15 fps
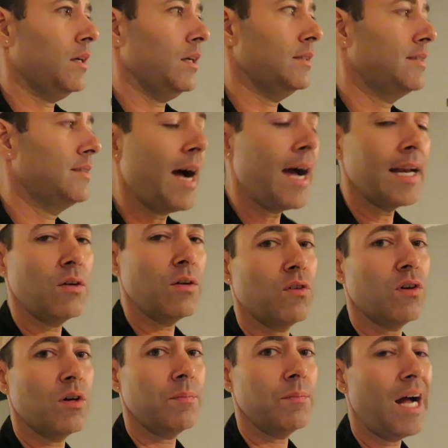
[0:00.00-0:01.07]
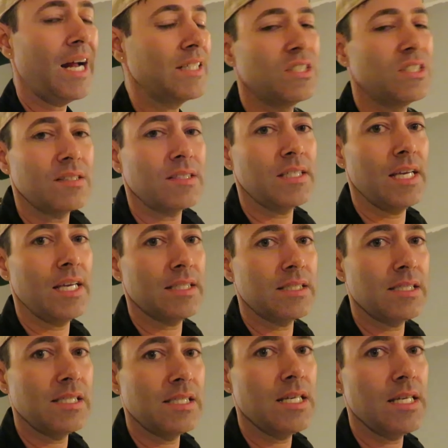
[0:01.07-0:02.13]
A dining room, I just can't
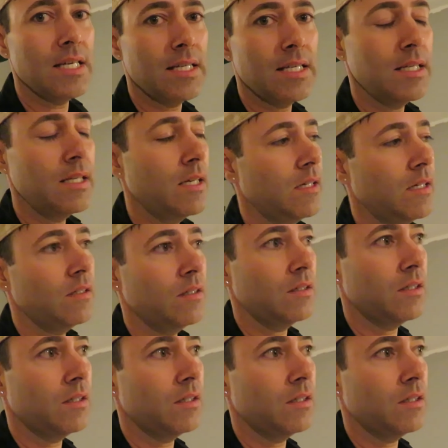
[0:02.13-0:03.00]
see it.